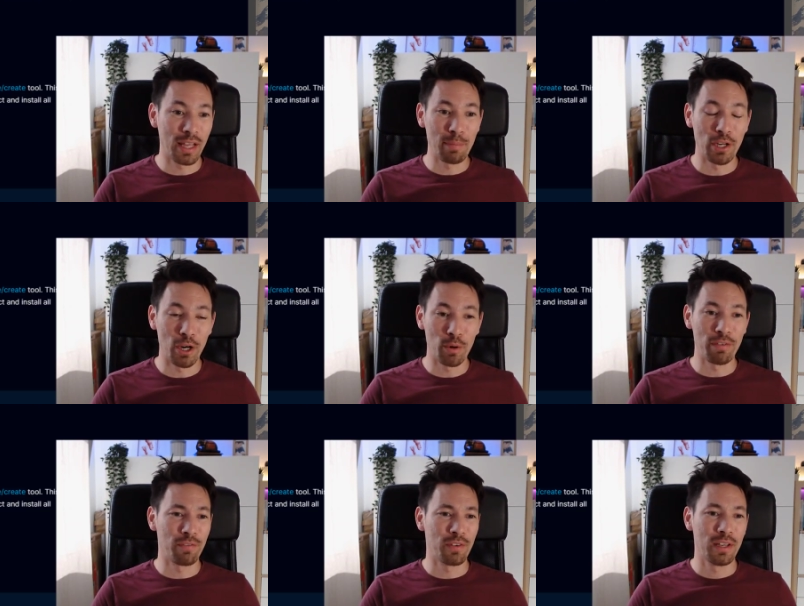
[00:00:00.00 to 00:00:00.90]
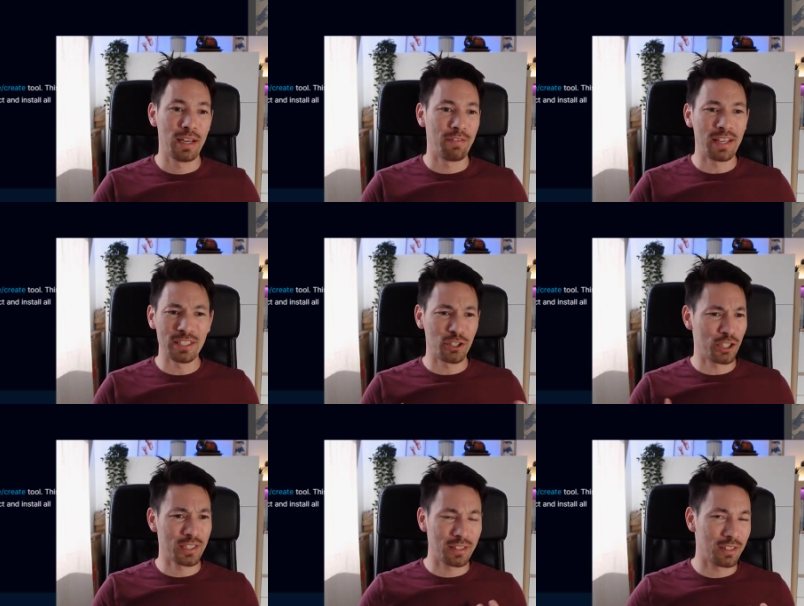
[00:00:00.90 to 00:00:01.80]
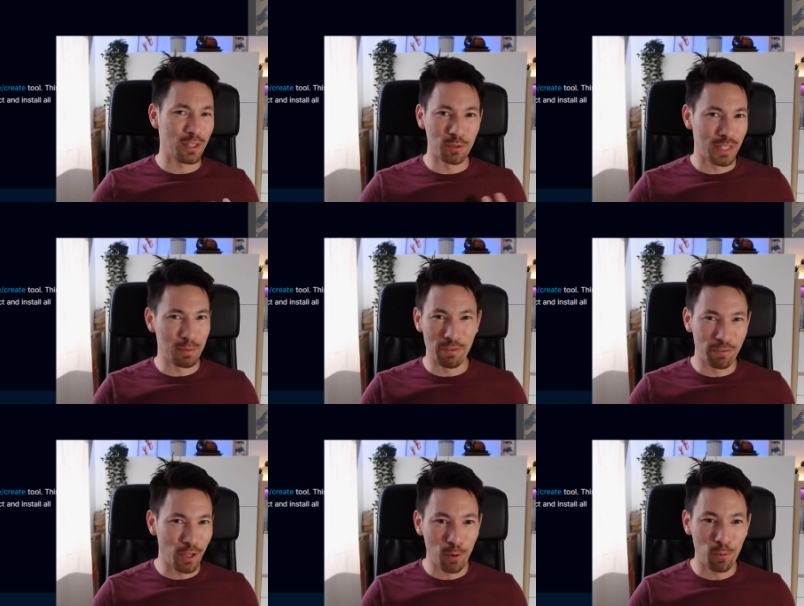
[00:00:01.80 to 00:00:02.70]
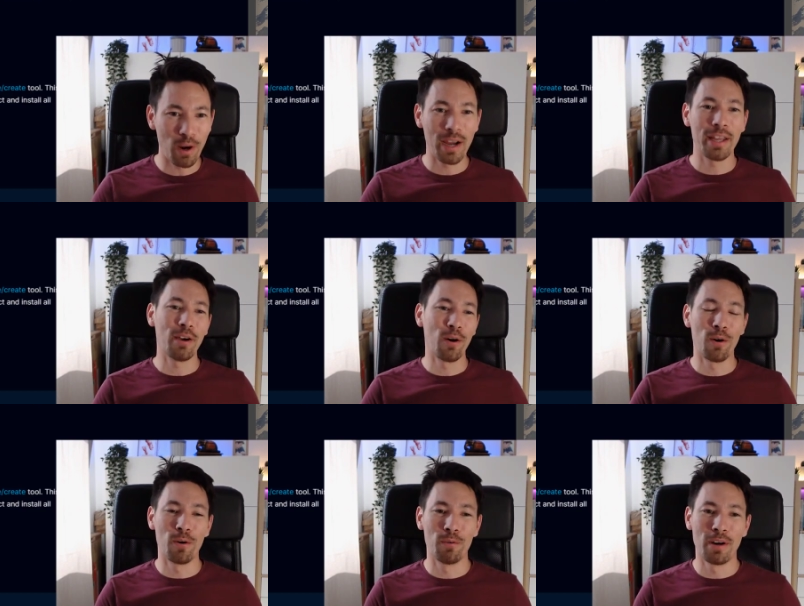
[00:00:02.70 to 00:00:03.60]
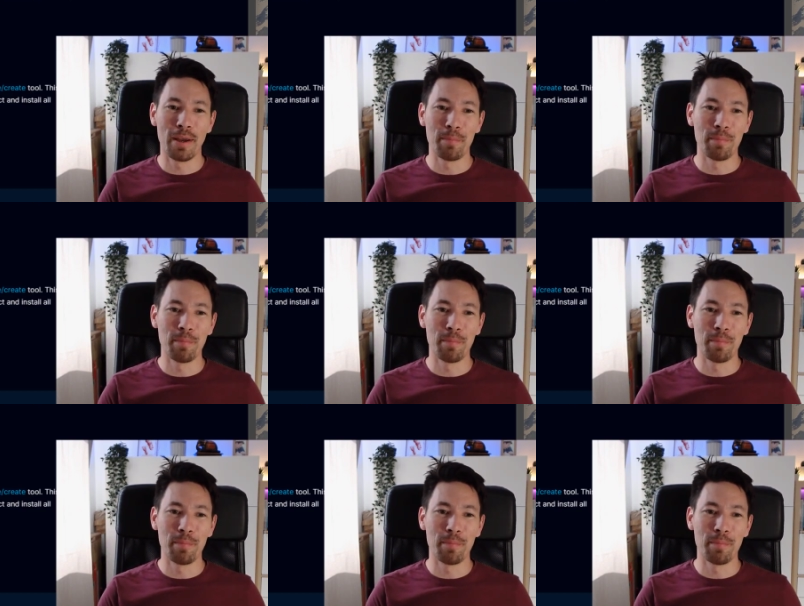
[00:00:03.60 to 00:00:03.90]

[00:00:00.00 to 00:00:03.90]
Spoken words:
Let me know if things just don't seem to flow right, or